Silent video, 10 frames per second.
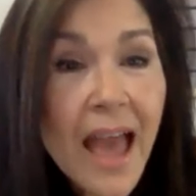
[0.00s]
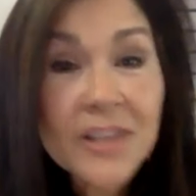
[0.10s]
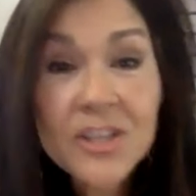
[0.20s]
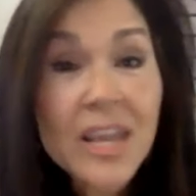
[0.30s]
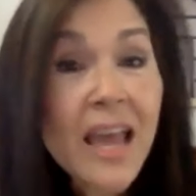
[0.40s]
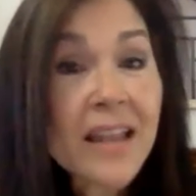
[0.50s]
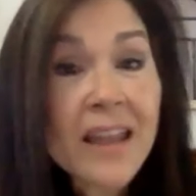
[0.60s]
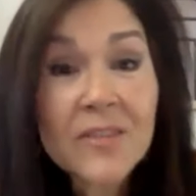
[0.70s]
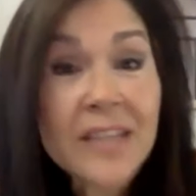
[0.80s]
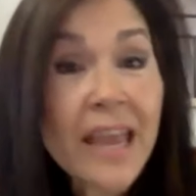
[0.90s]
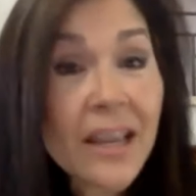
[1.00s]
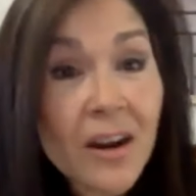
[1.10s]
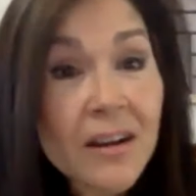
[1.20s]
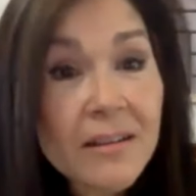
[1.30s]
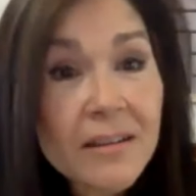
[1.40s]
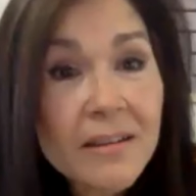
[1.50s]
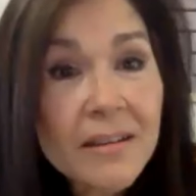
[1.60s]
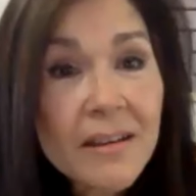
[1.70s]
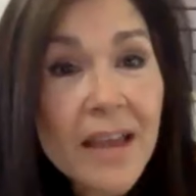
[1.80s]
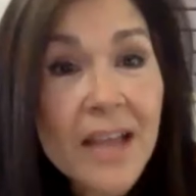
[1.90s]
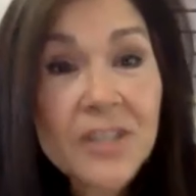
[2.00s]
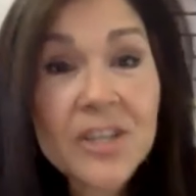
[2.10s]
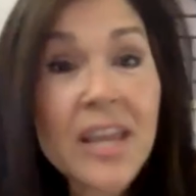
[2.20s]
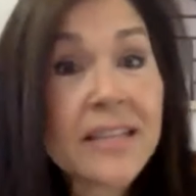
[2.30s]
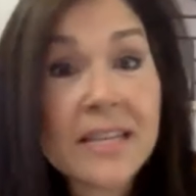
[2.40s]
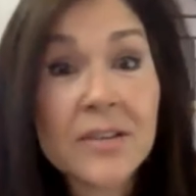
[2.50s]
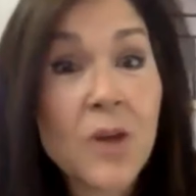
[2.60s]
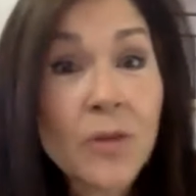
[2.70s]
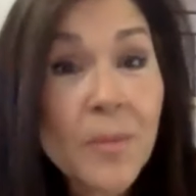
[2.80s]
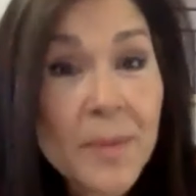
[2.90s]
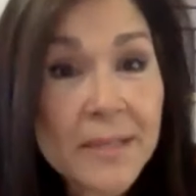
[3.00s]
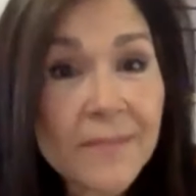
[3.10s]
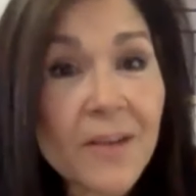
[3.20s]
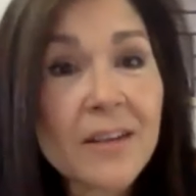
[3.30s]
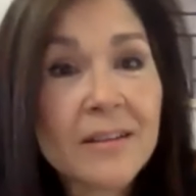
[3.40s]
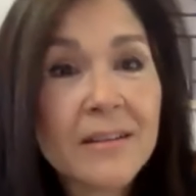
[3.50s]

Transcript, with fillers: And she had never taken art and she had, didn't own a piece of art.